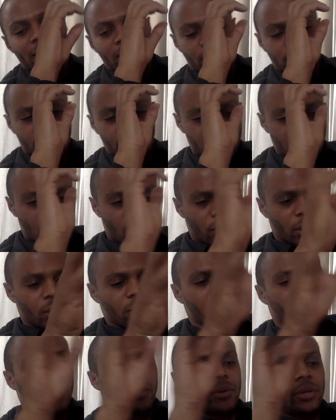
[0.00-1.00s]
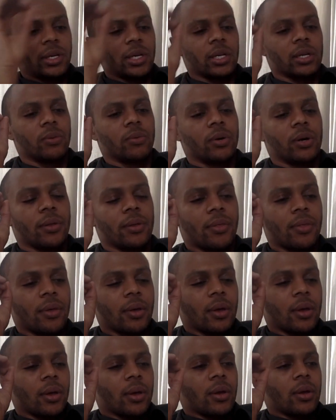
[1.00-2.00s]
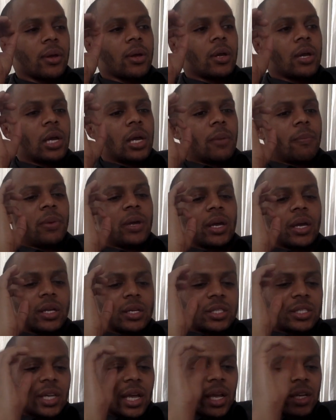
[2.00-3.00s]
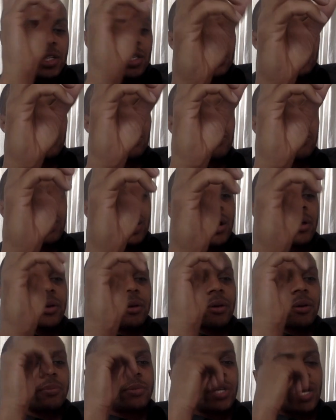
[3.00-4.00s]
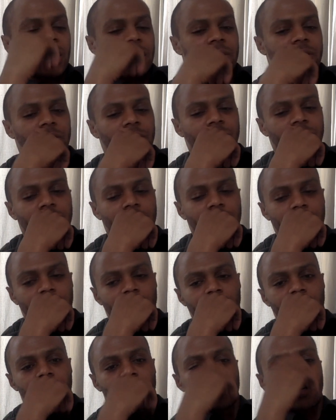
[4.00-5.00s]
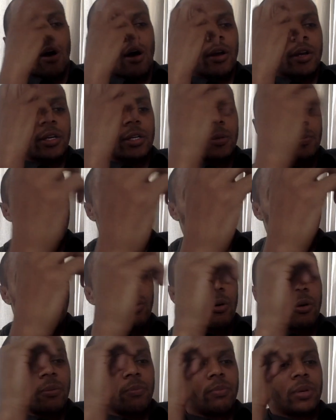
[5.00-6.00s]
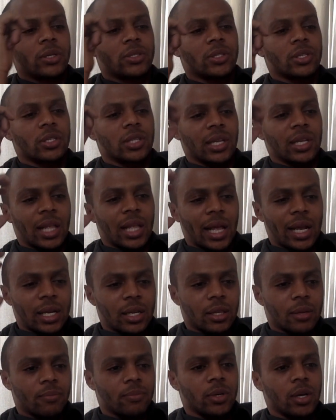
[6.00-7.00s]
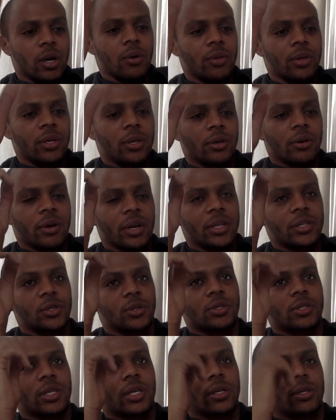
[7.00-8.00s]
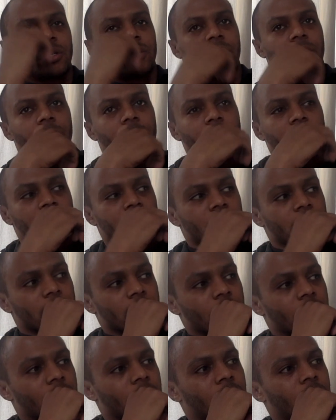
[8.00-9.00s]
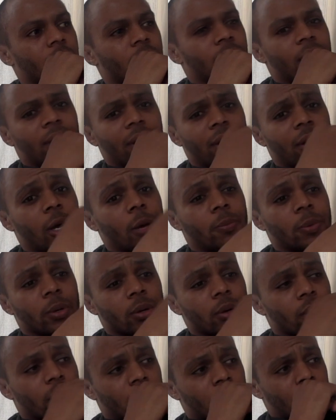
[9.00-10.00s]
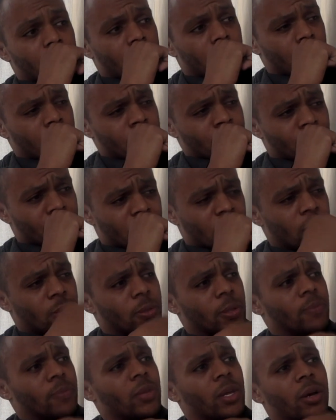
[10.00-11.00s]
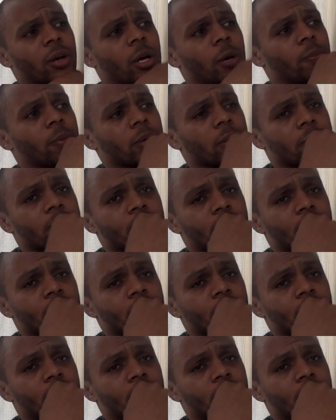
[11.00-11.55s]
knowing who you're dealing with, being intentional about your objectives, talking to people who are in business, letting them know that you're interested in doing business, they'll help you. Excuse me, they'll help you.